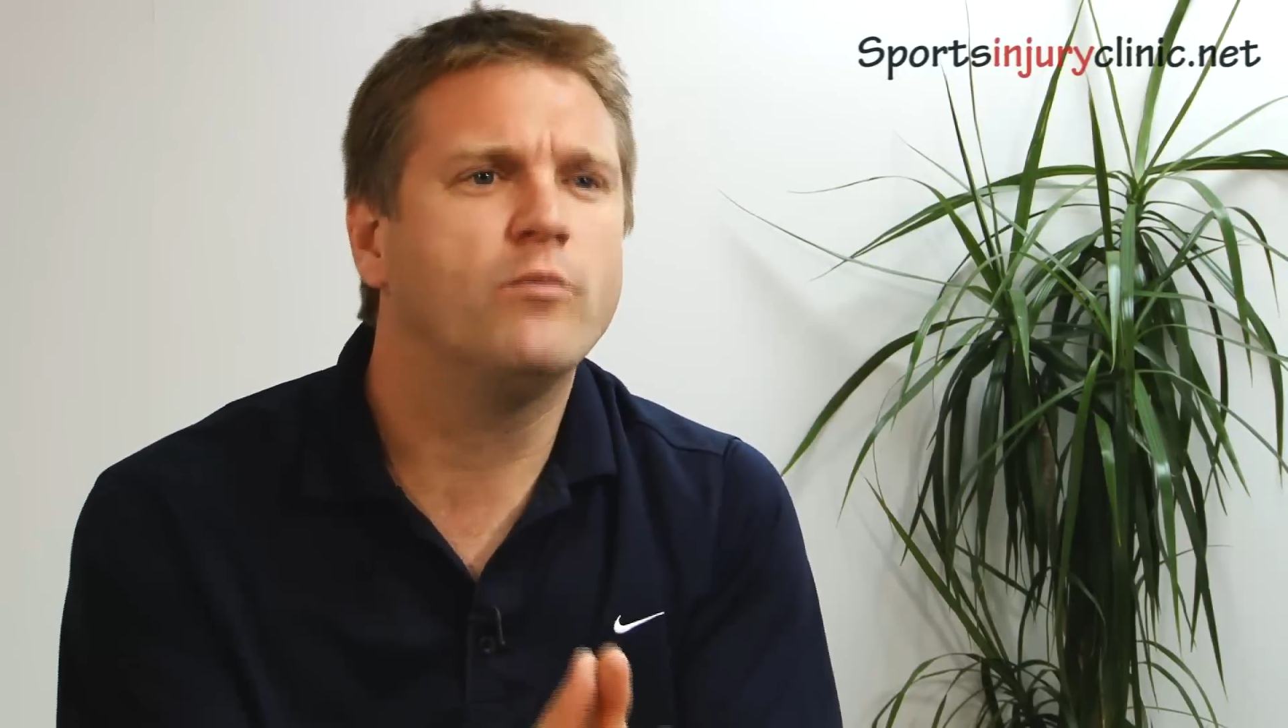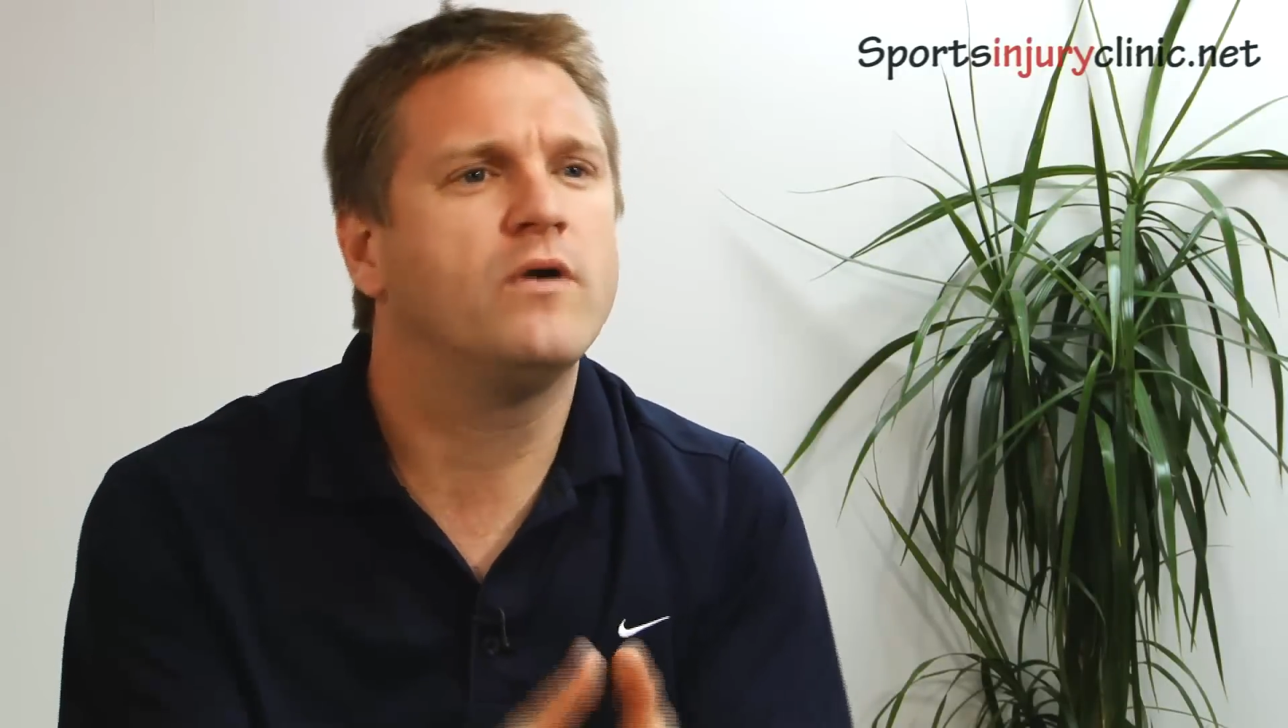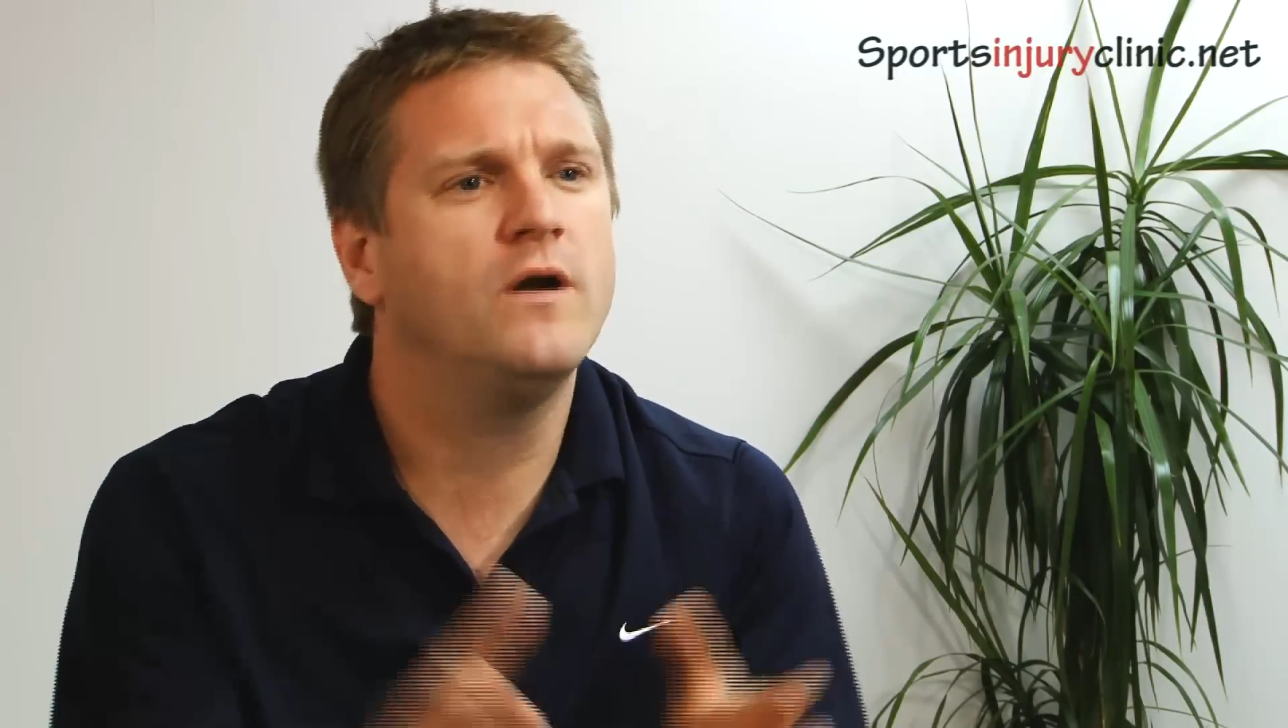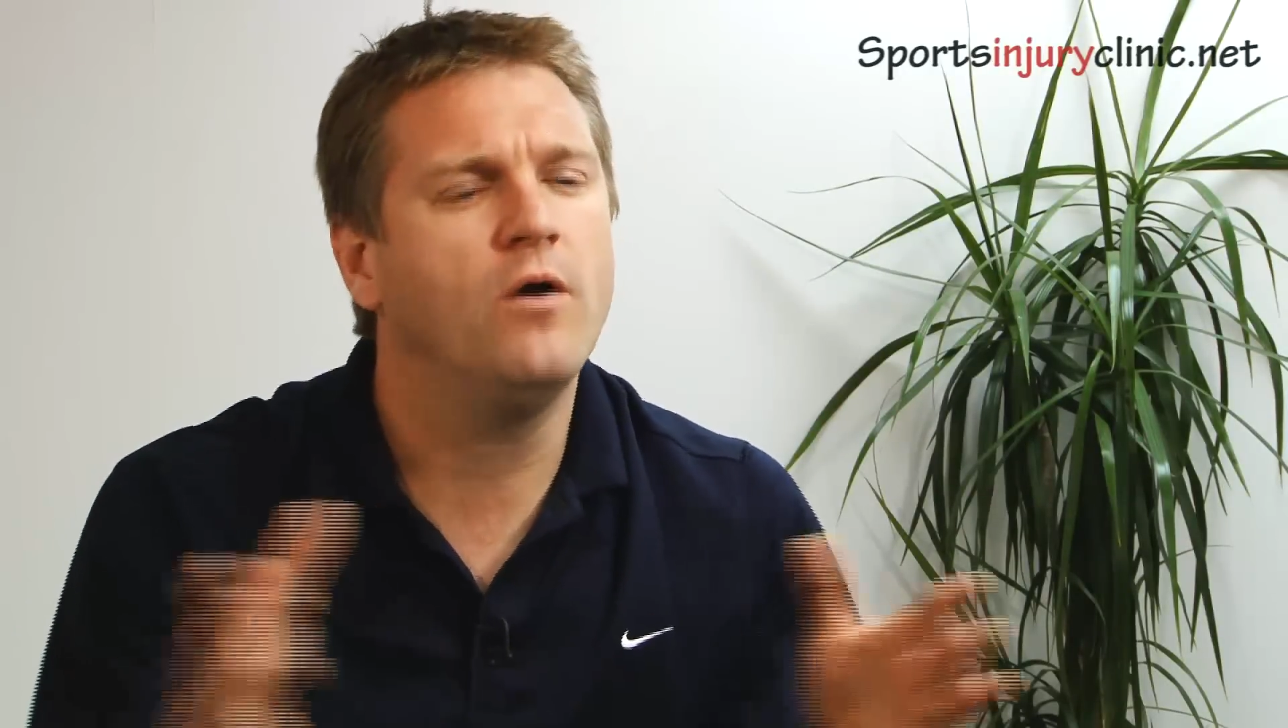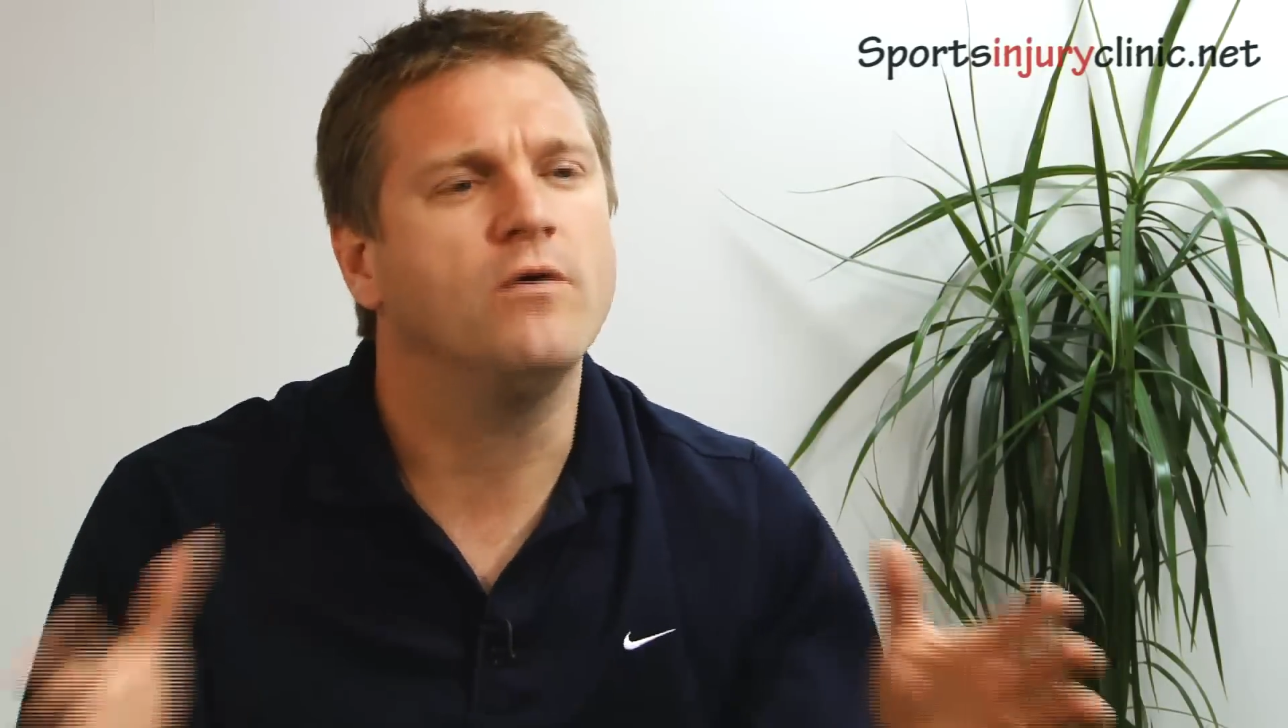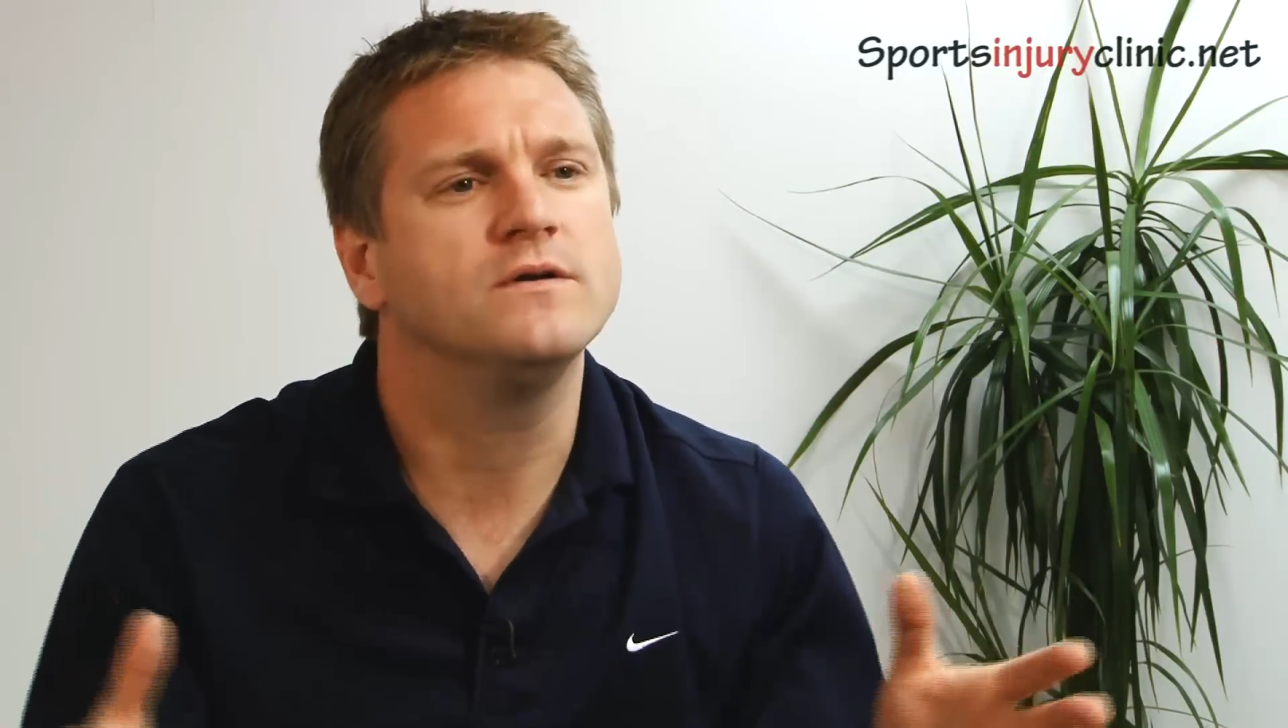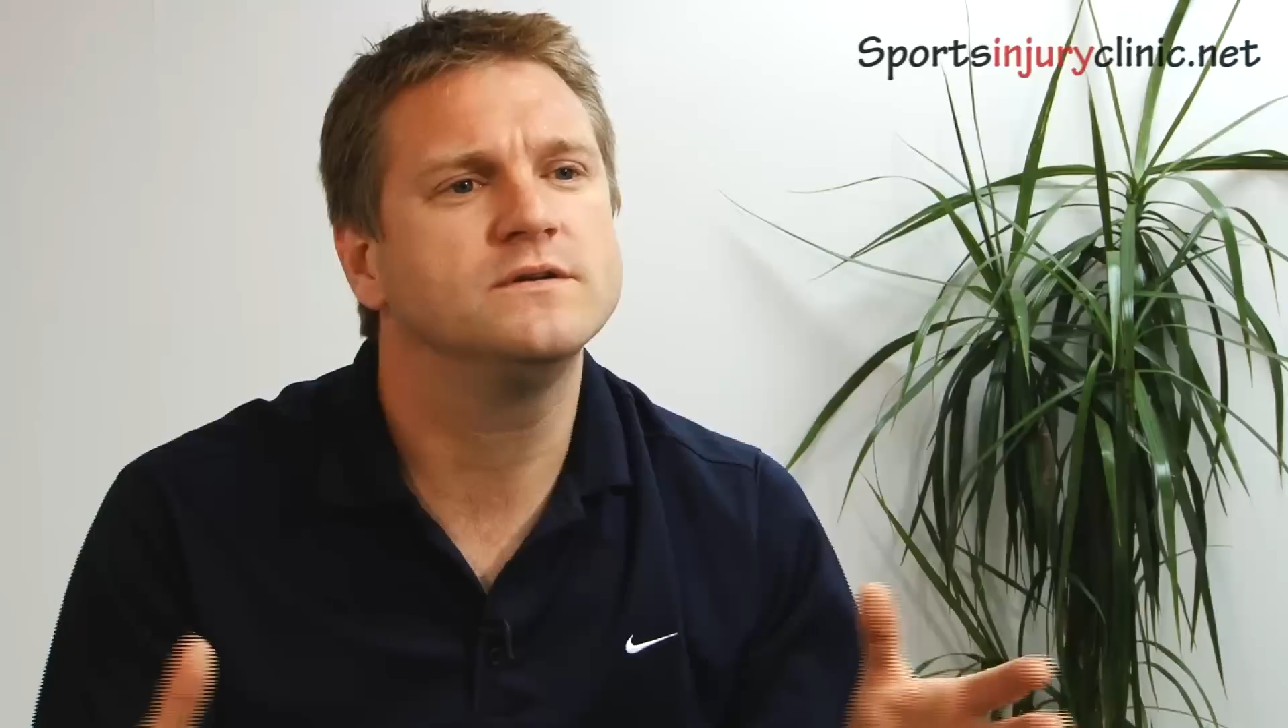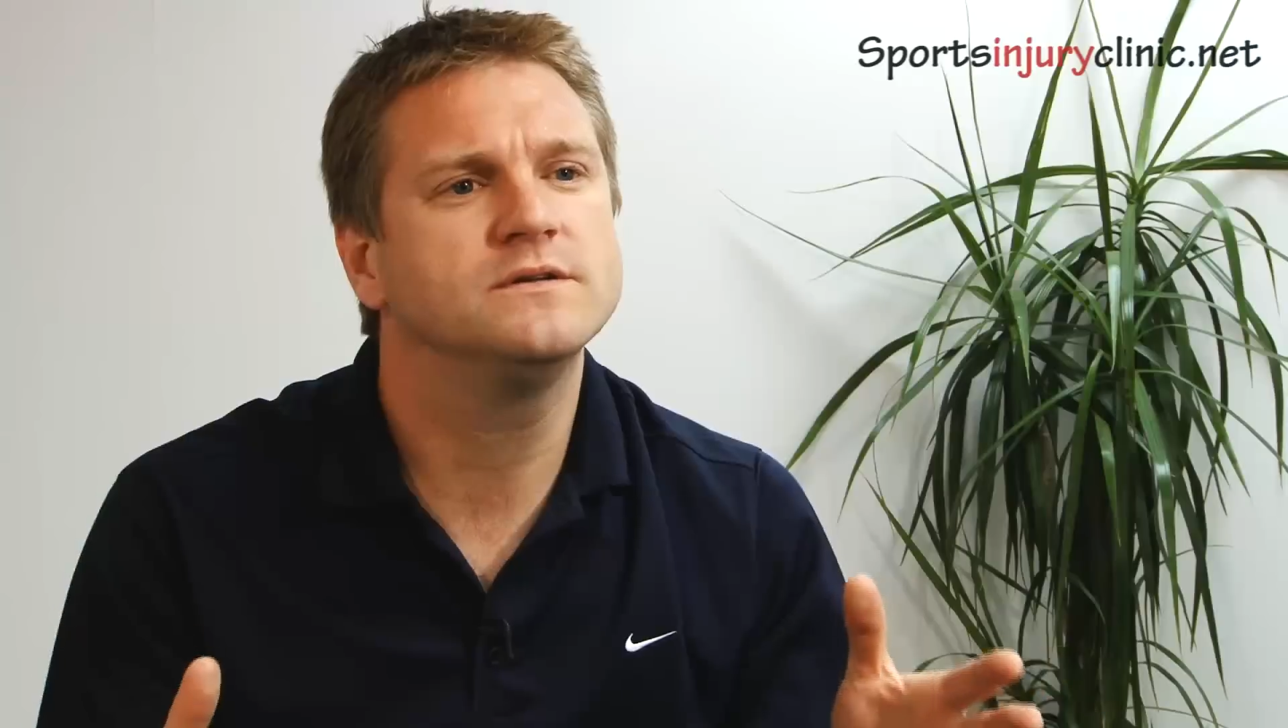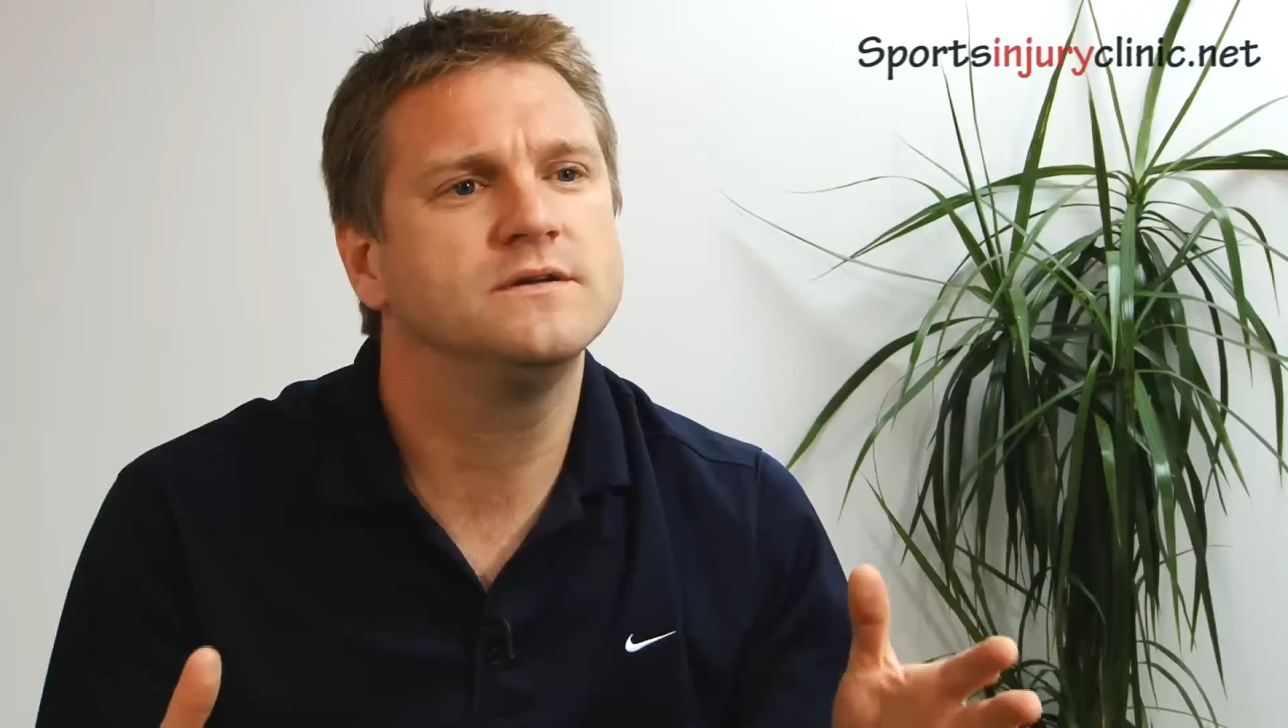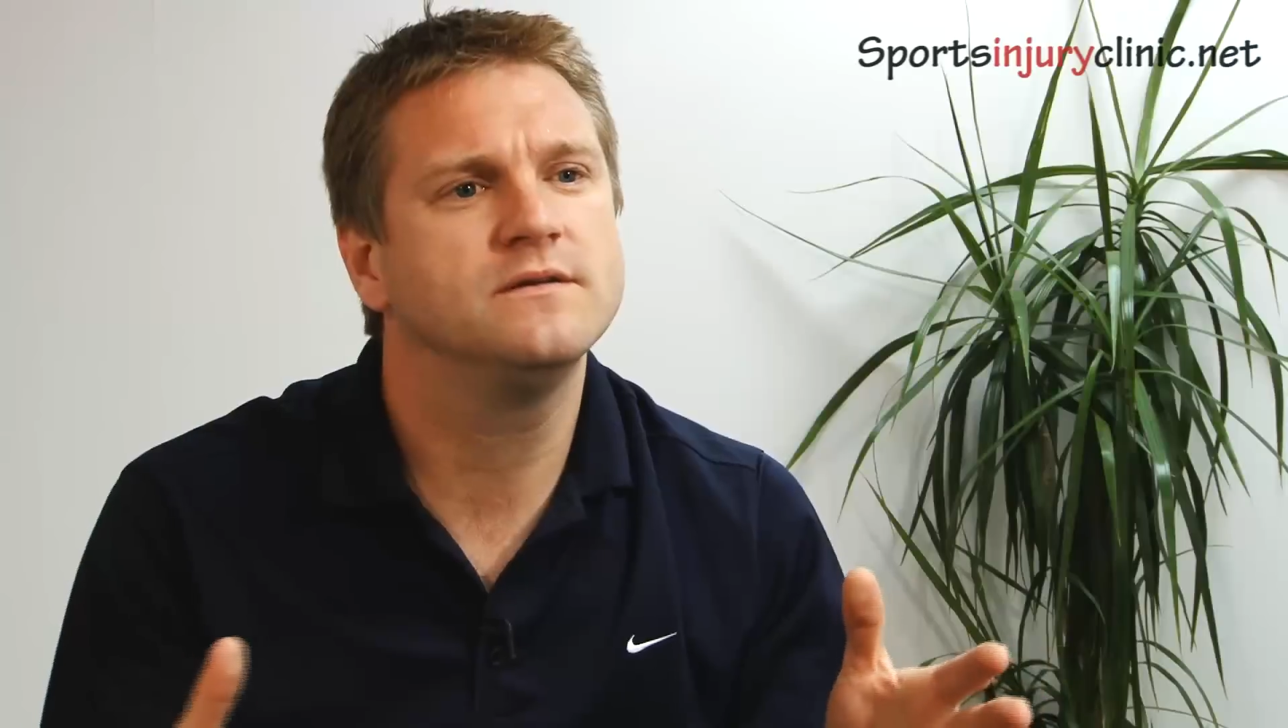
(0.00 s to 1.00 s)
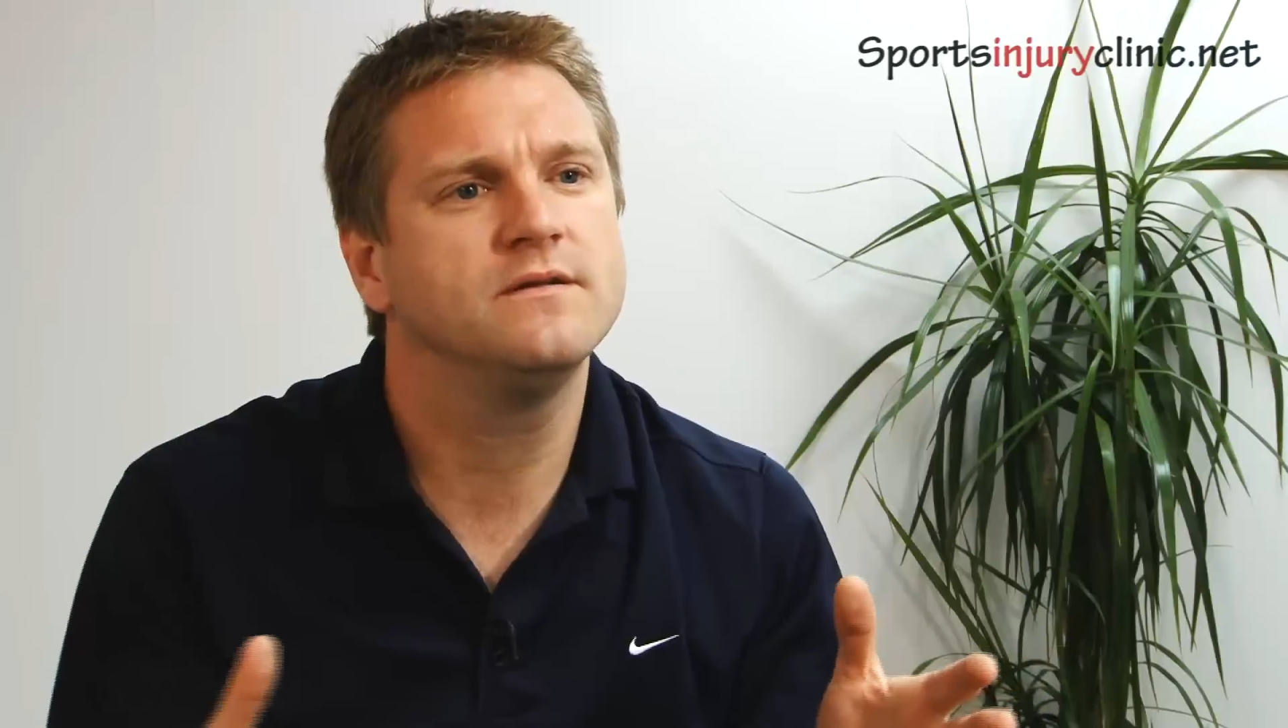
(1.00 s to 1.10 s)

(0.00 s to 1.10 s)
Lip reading: prolonged